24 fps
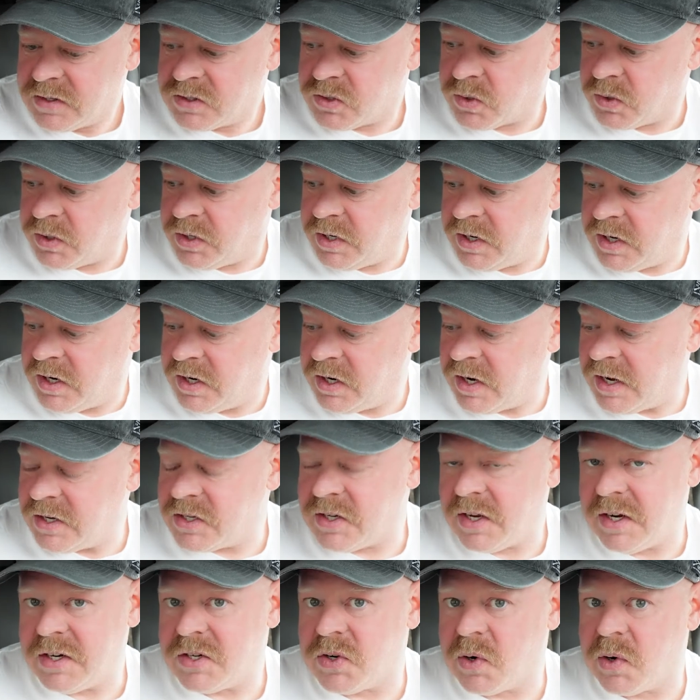it's
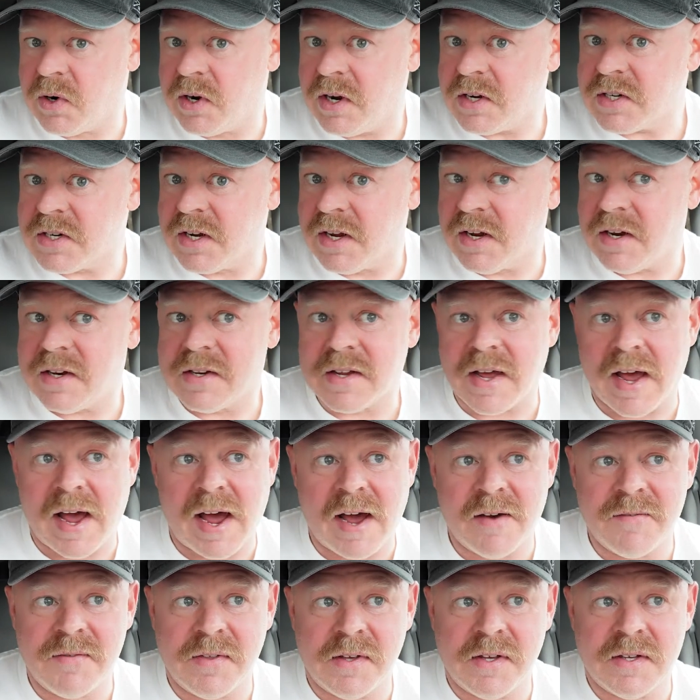a tradition to
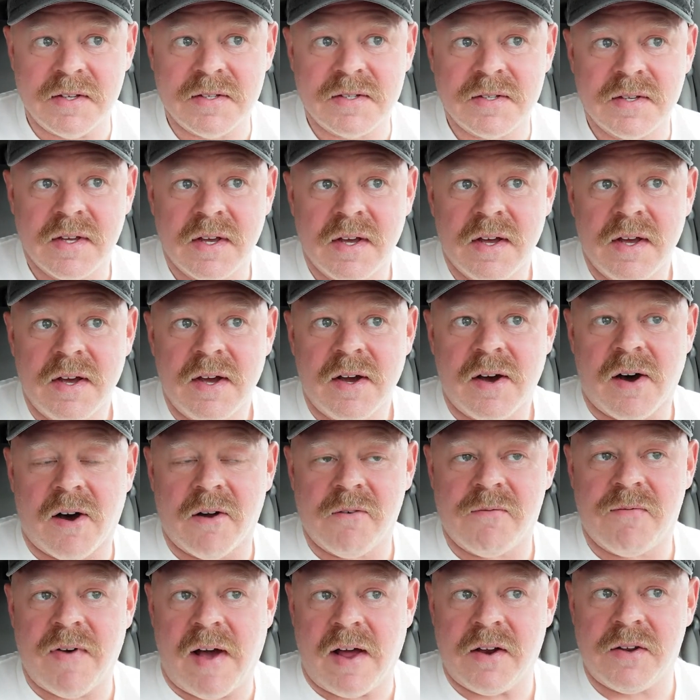have these on
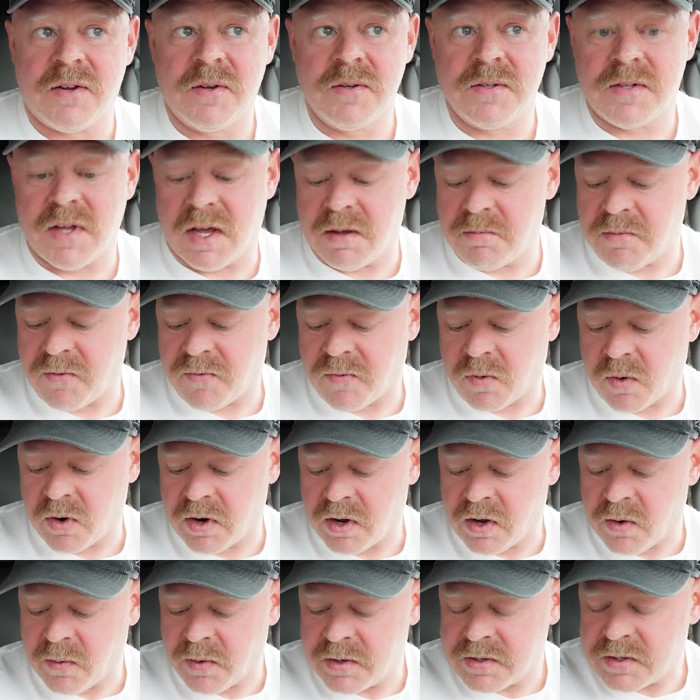Fat Tuesday before you
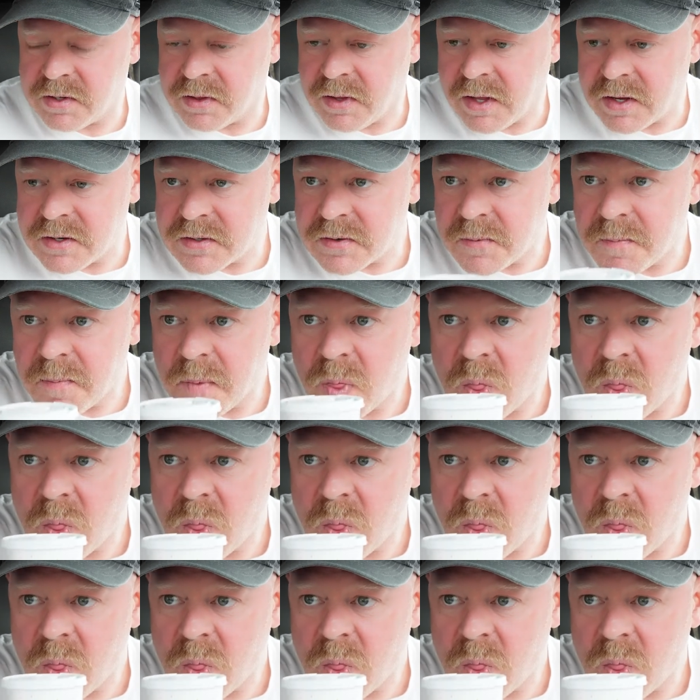go into Lent.